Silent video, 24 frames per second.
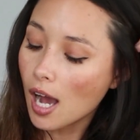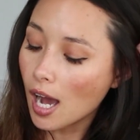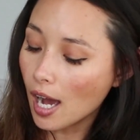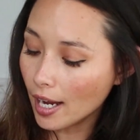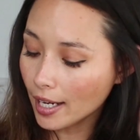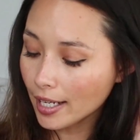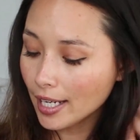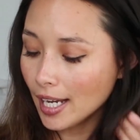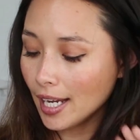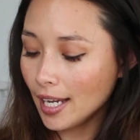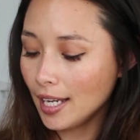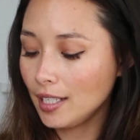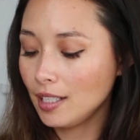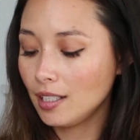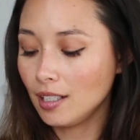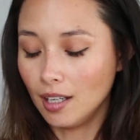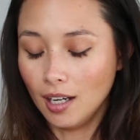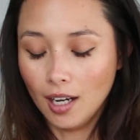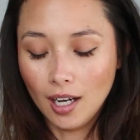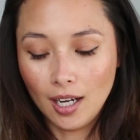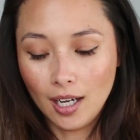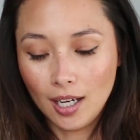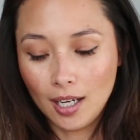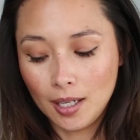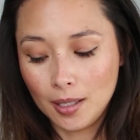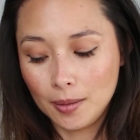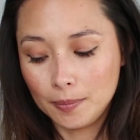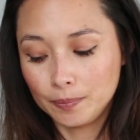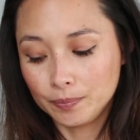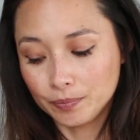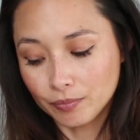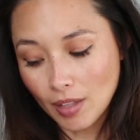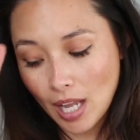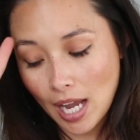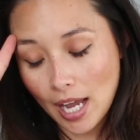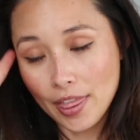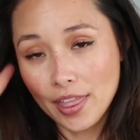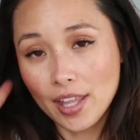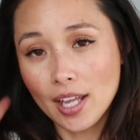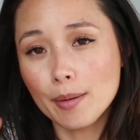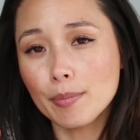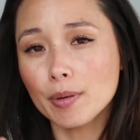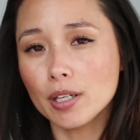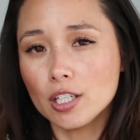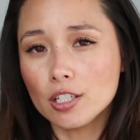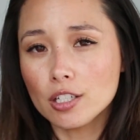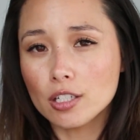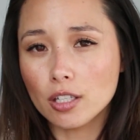Again, I think
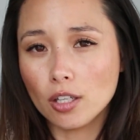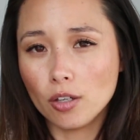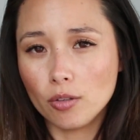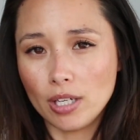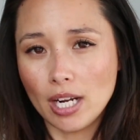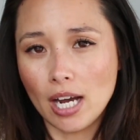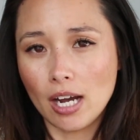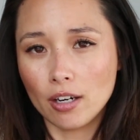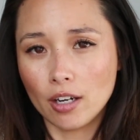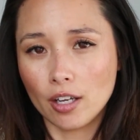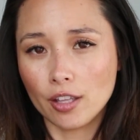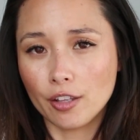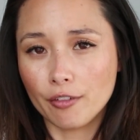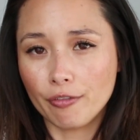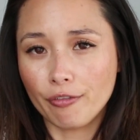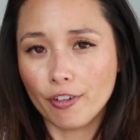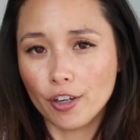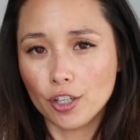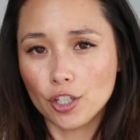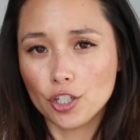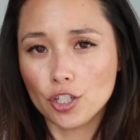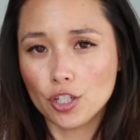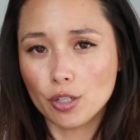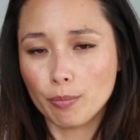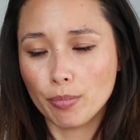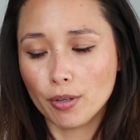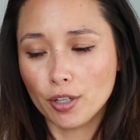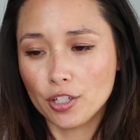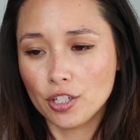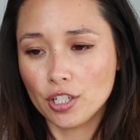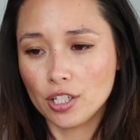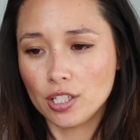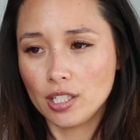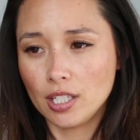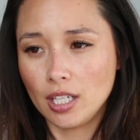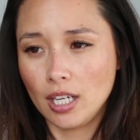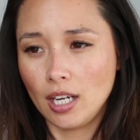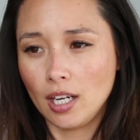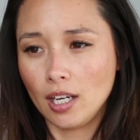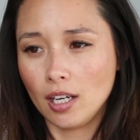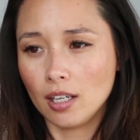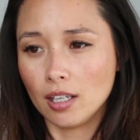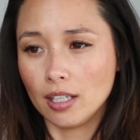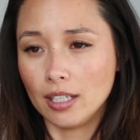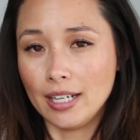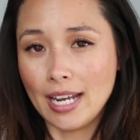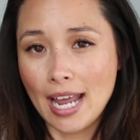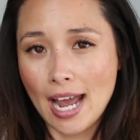I'm going to slow down on the furniture
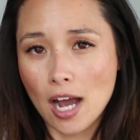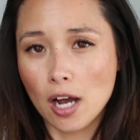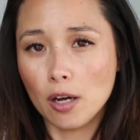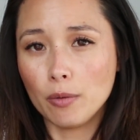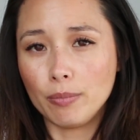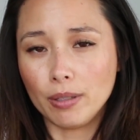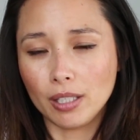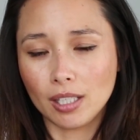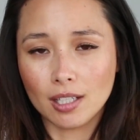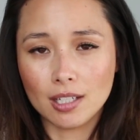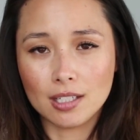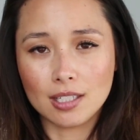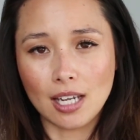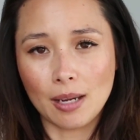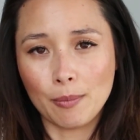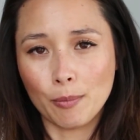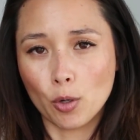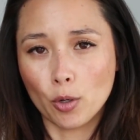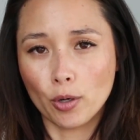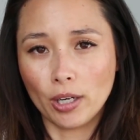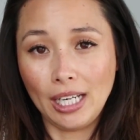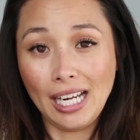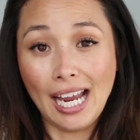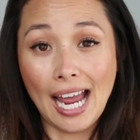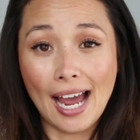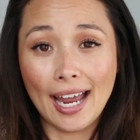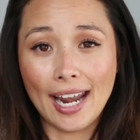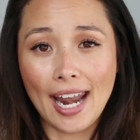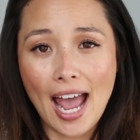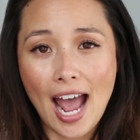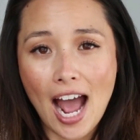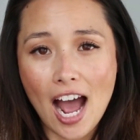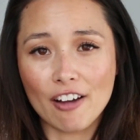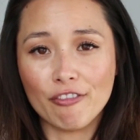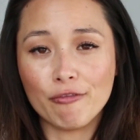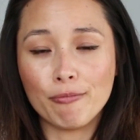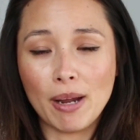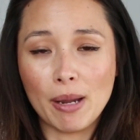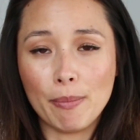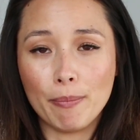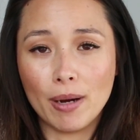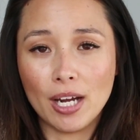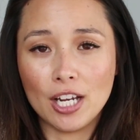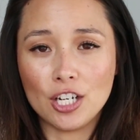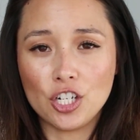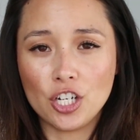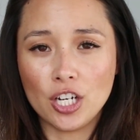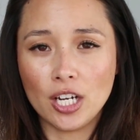purchasing now because I'm already at half my
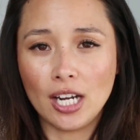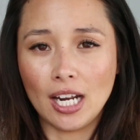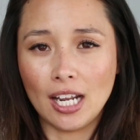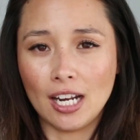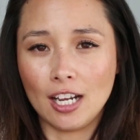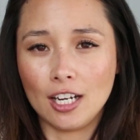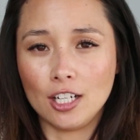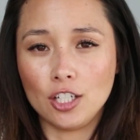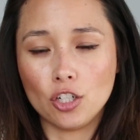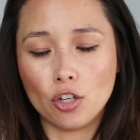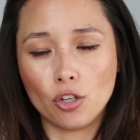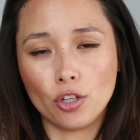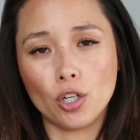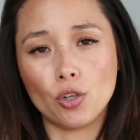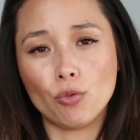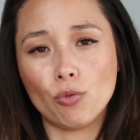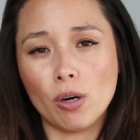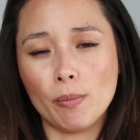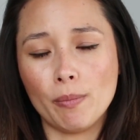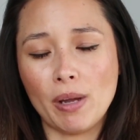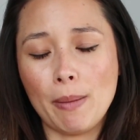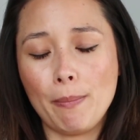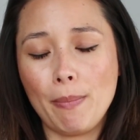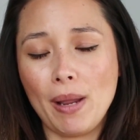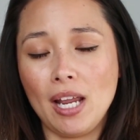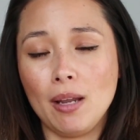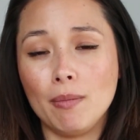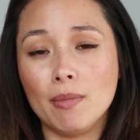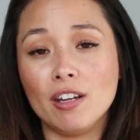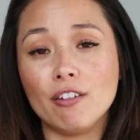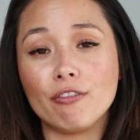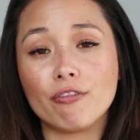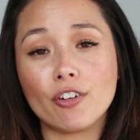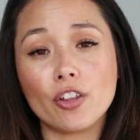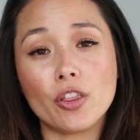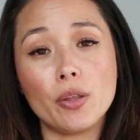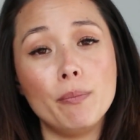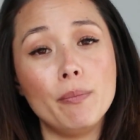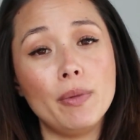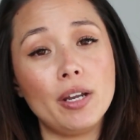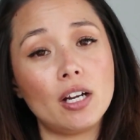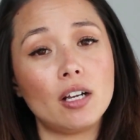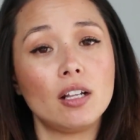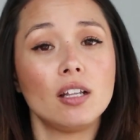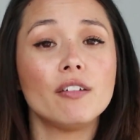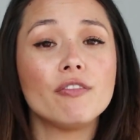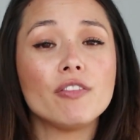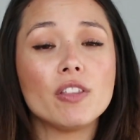budget and I don't know what my payment for the
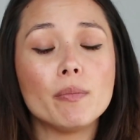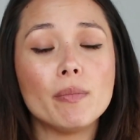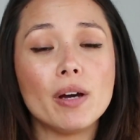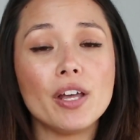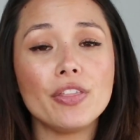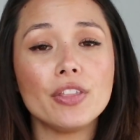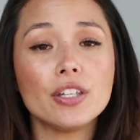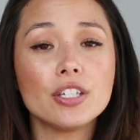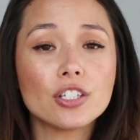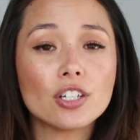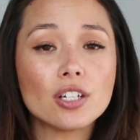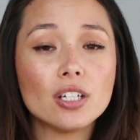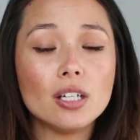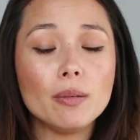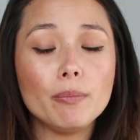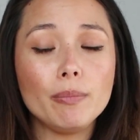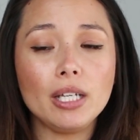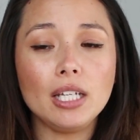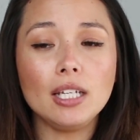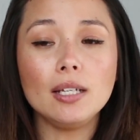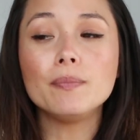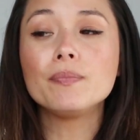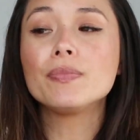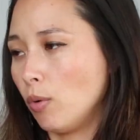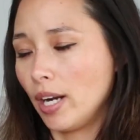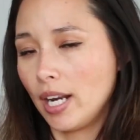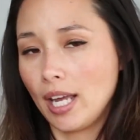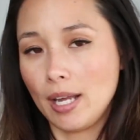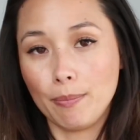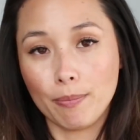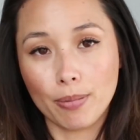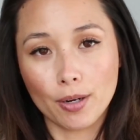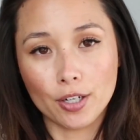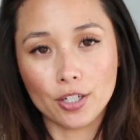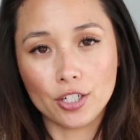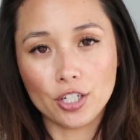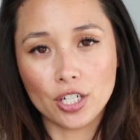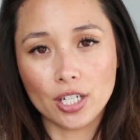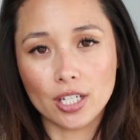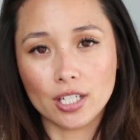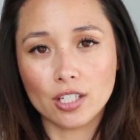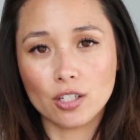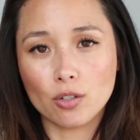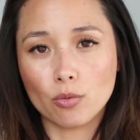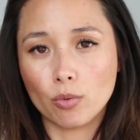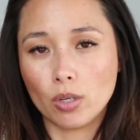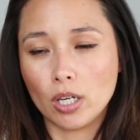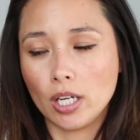middle of the month is going to be. What I
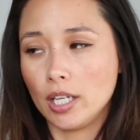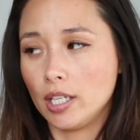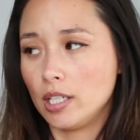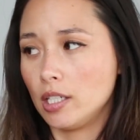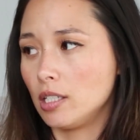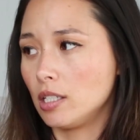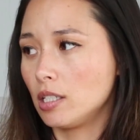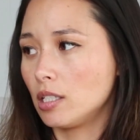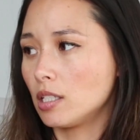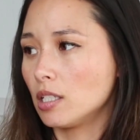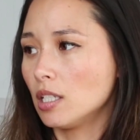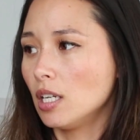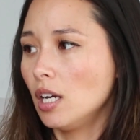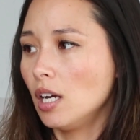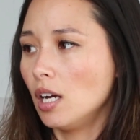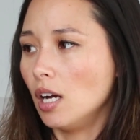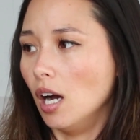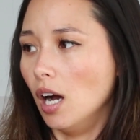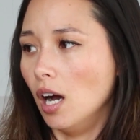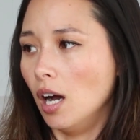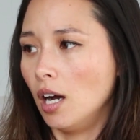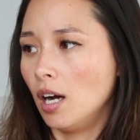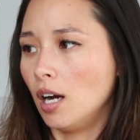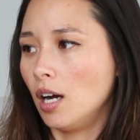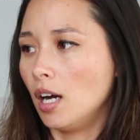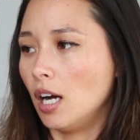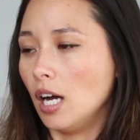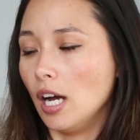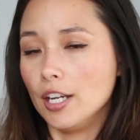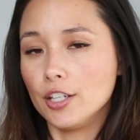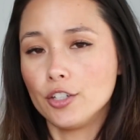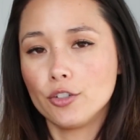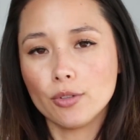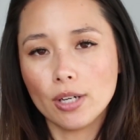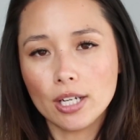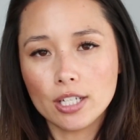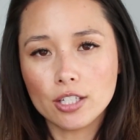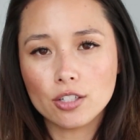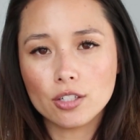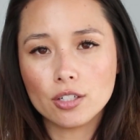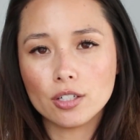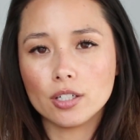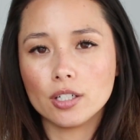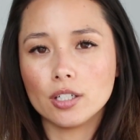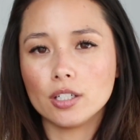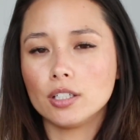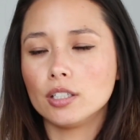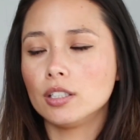purchased was a
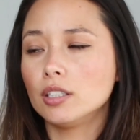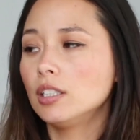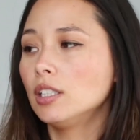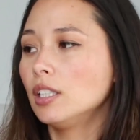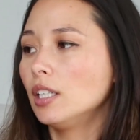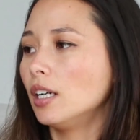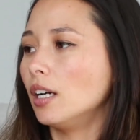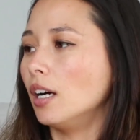dresser,